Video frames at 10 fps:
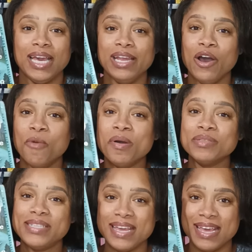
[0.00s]
It
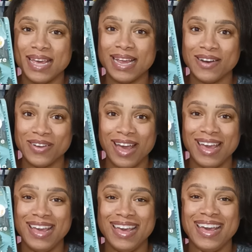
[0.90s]
almost did,
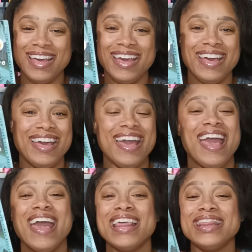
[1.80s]
okay?
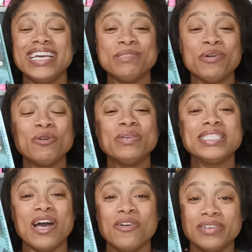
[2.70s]
This book
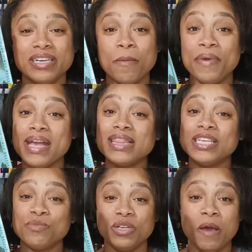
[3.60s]
was so good. Pick
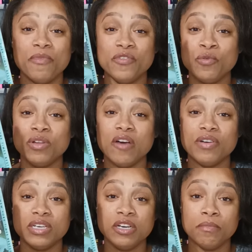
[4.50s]
this one up if you
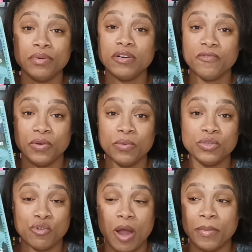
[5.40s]
love a good book full
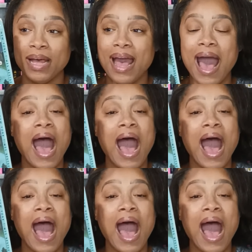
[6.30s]
of drama.